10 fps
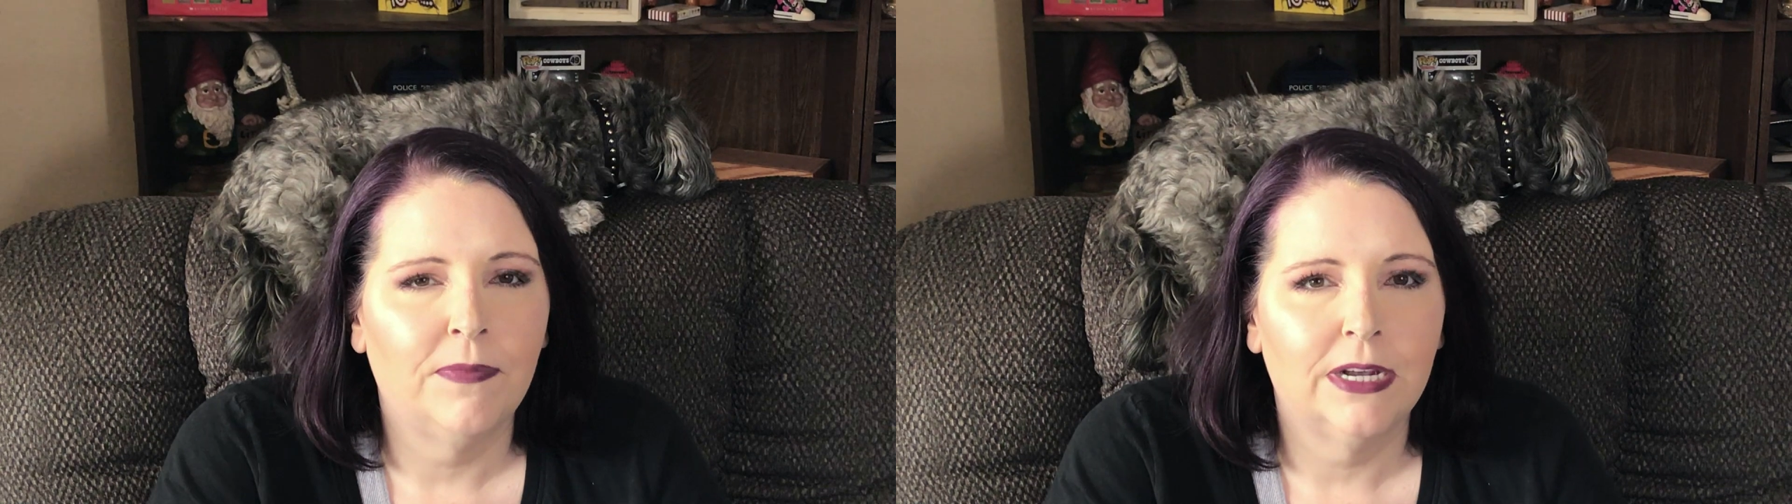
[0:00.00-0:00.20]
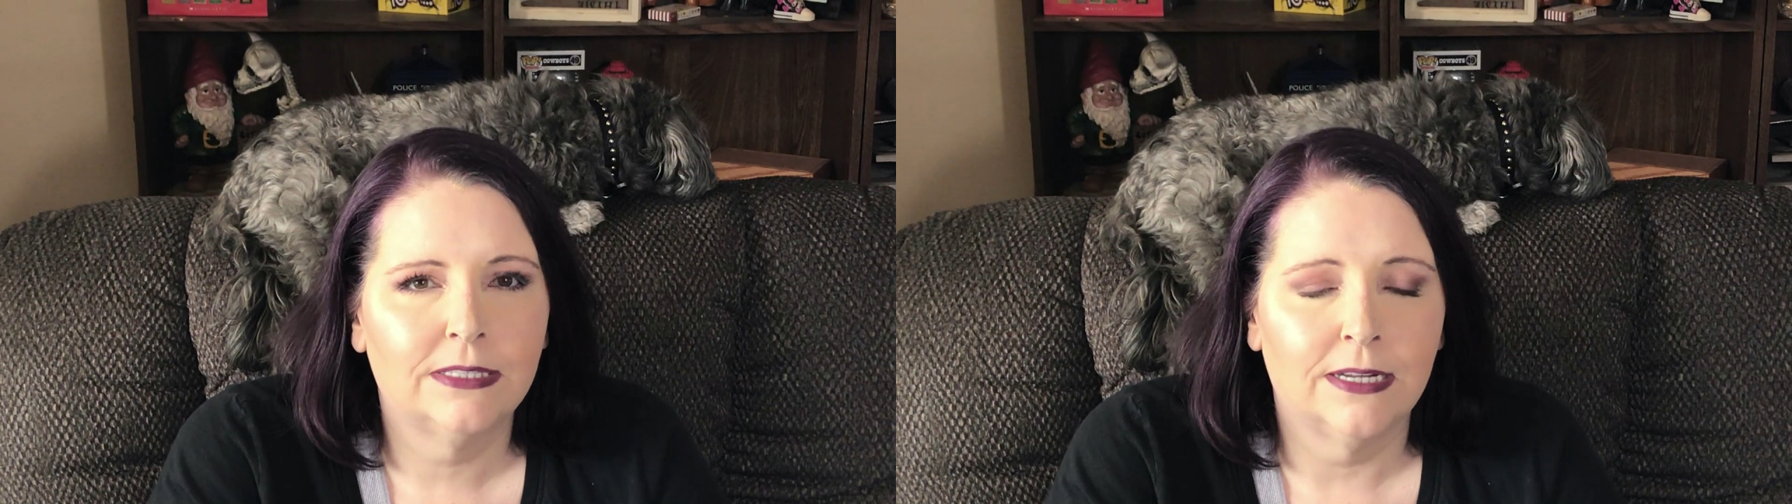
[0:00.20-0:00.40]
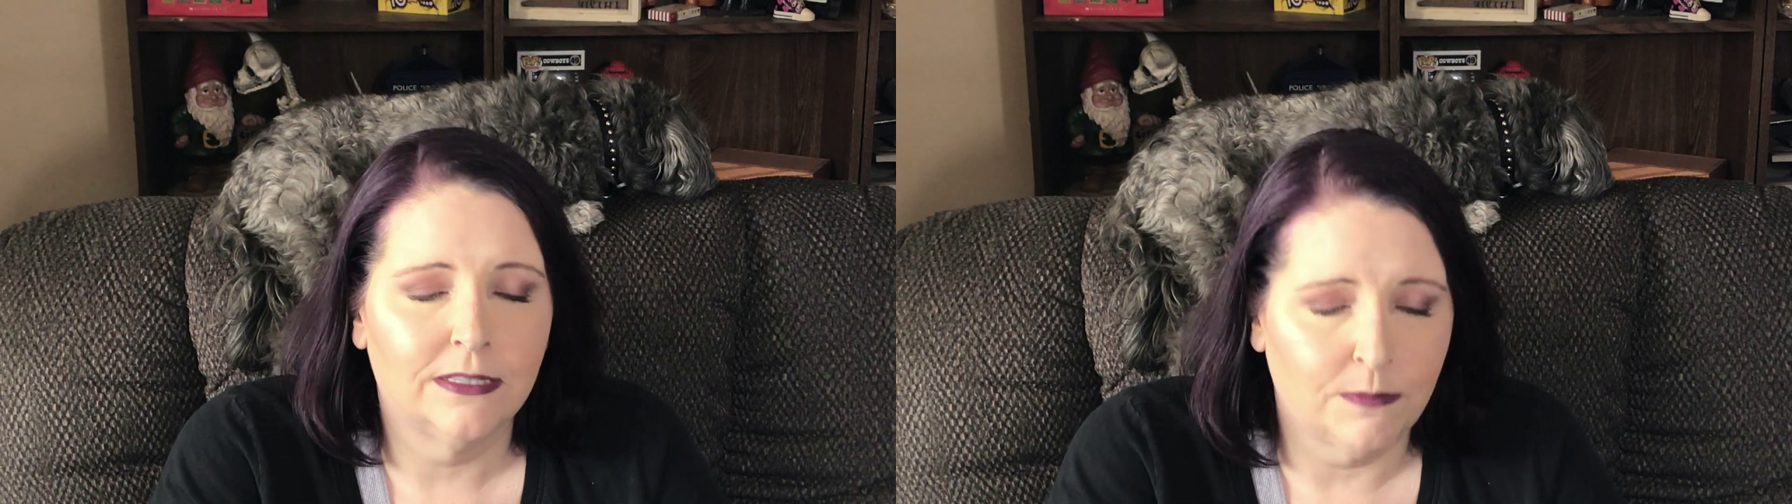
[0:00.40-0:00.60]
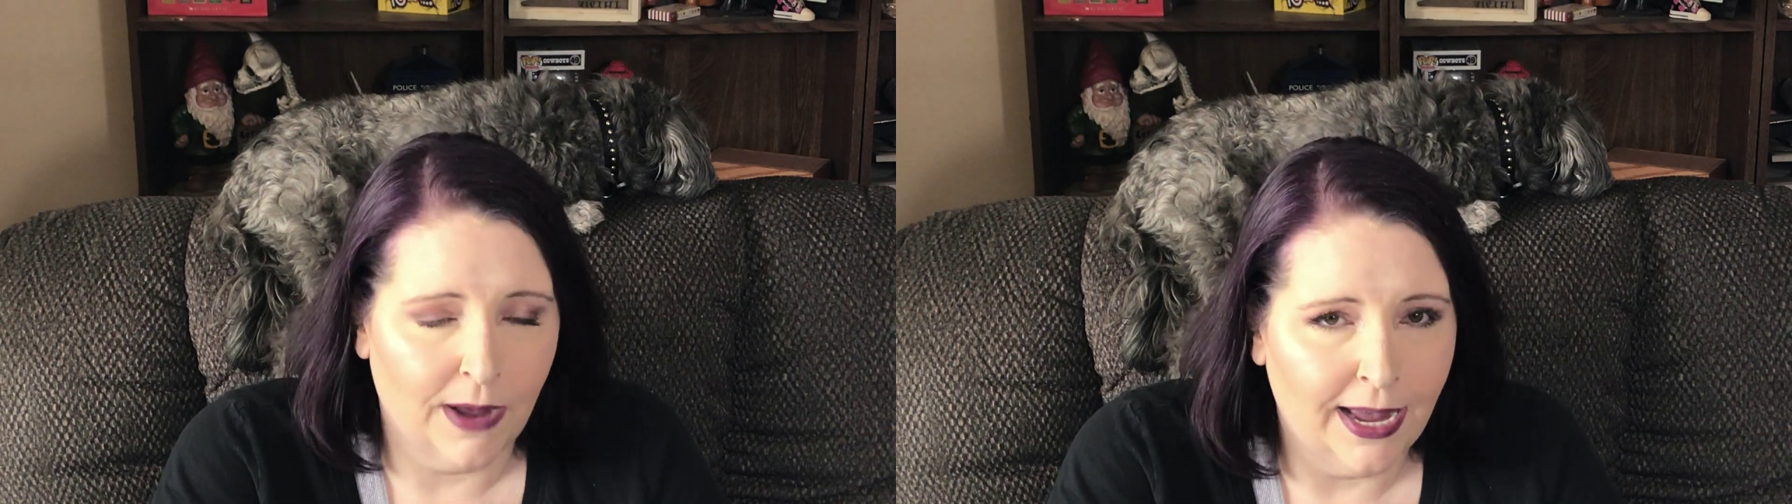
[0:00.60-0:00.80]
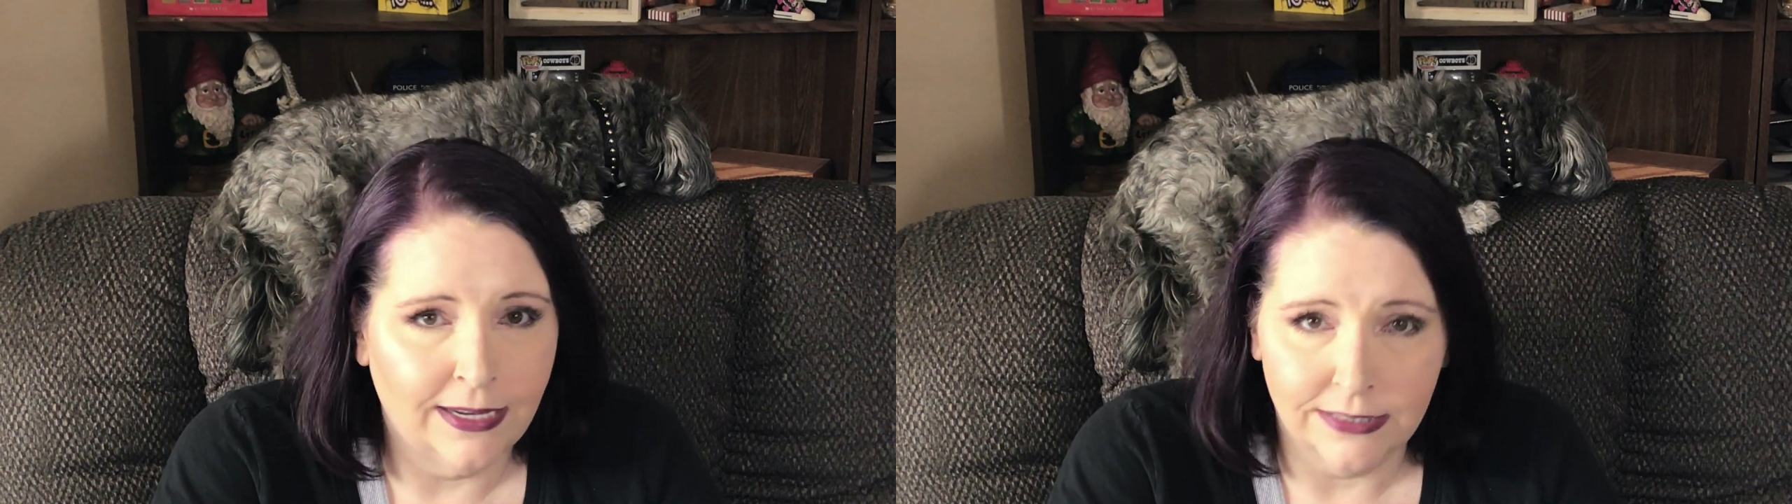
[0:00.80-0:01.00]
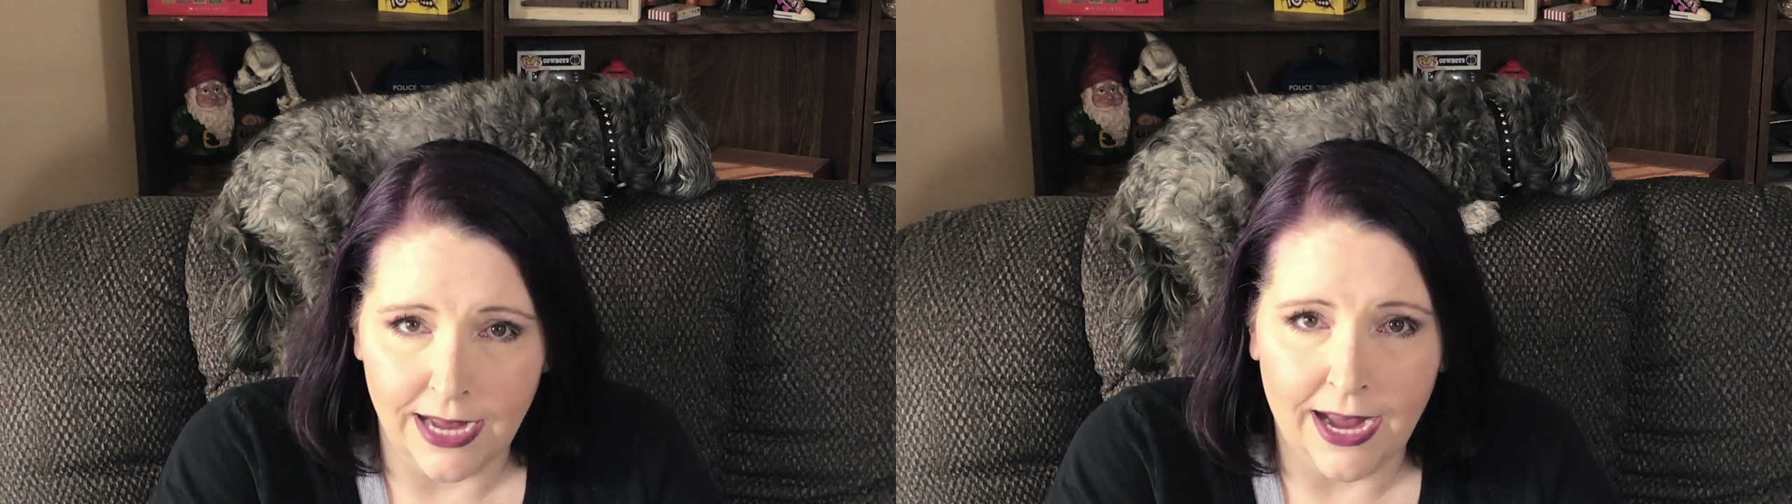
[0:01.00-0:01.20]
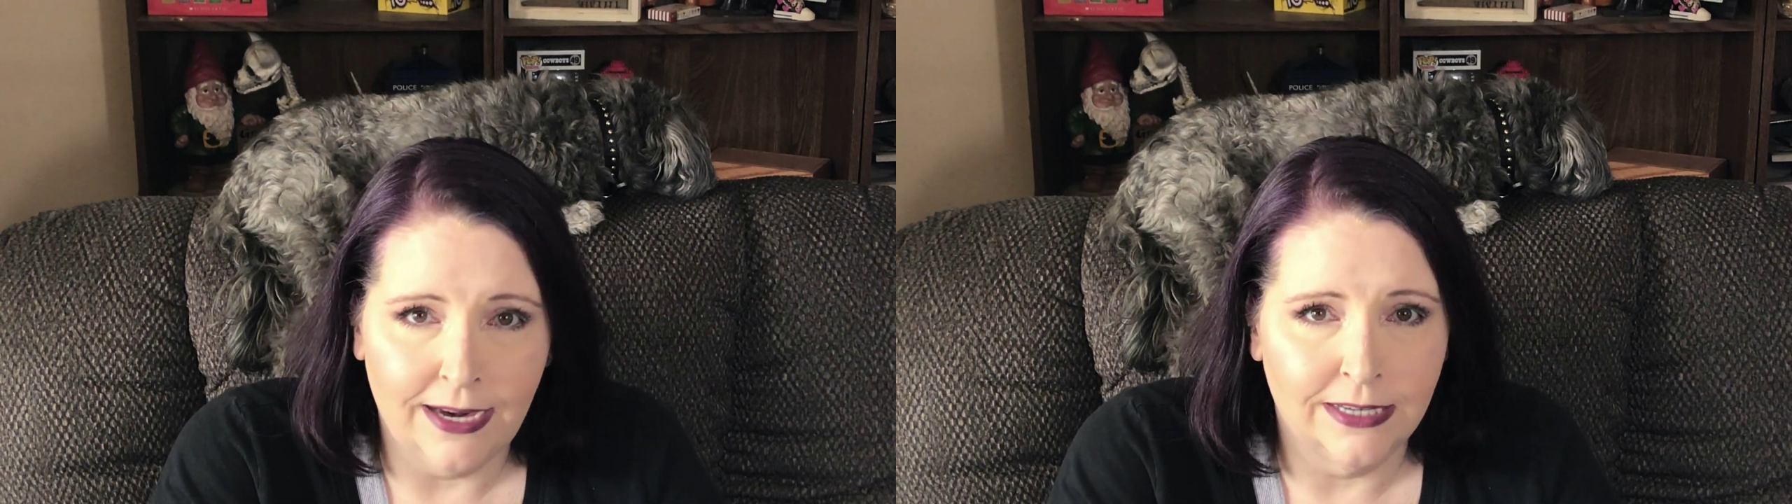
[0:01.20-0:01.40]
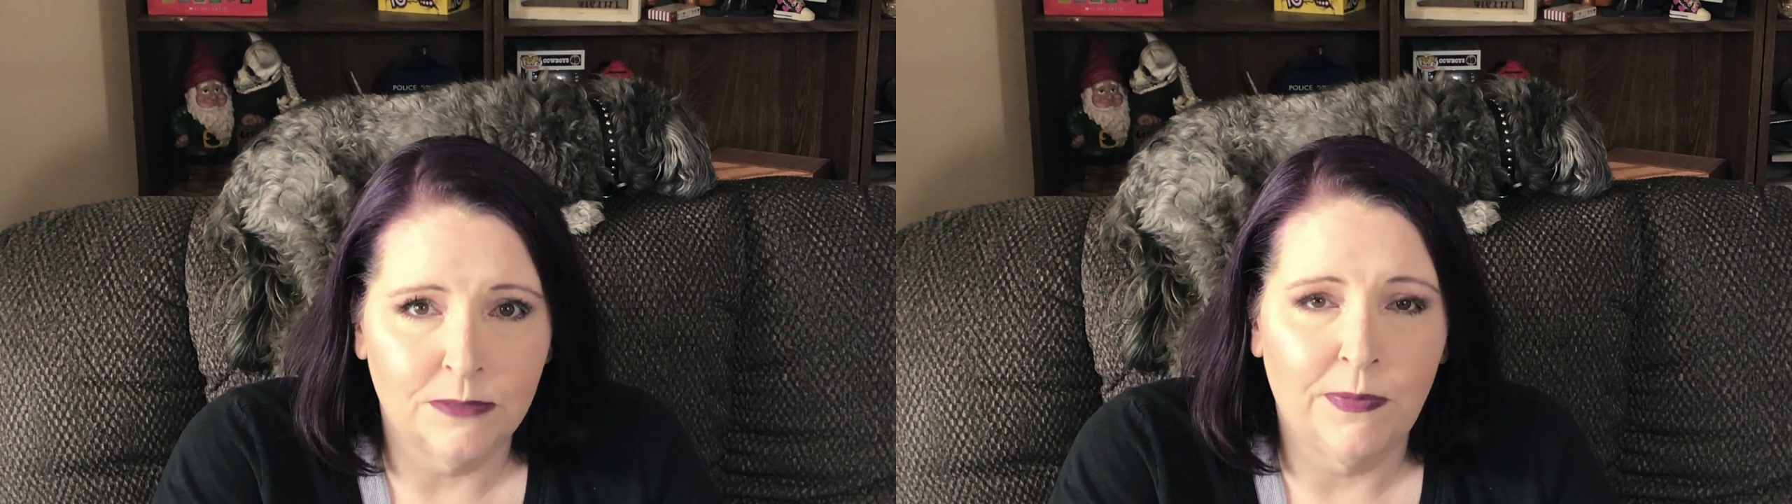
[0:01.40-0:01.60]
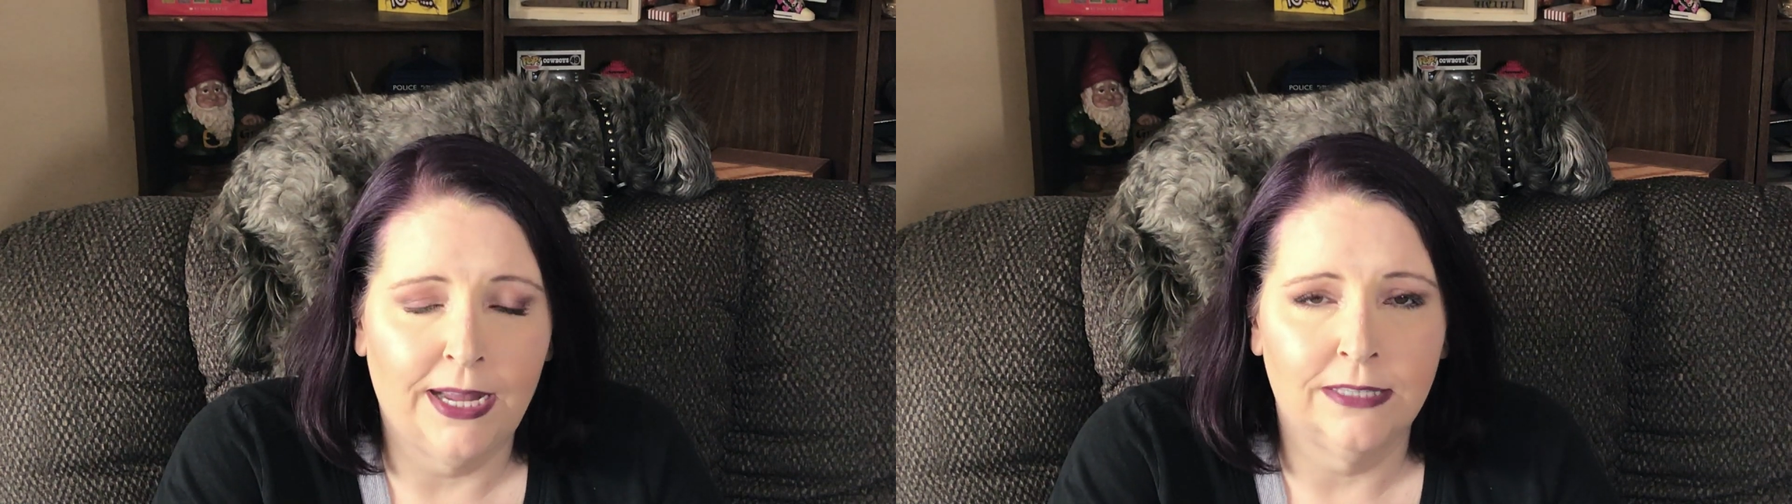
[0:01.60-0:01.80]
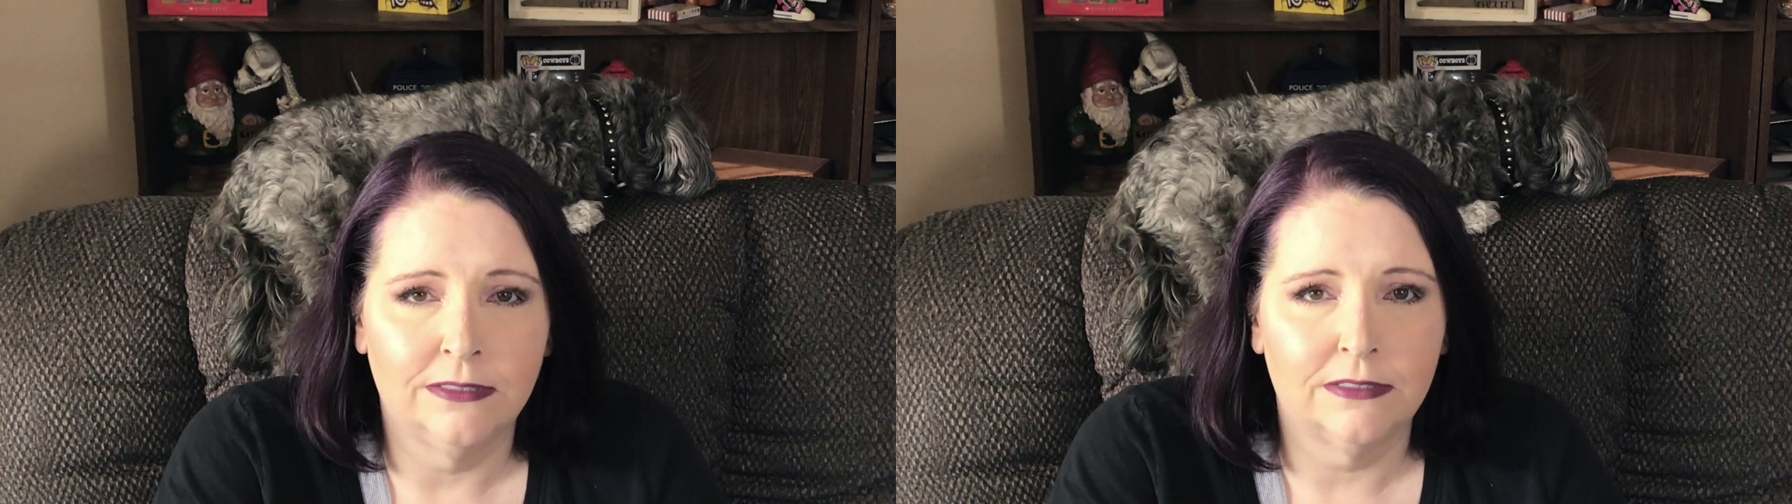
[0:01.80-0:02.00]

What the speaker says: Since my anxiety's been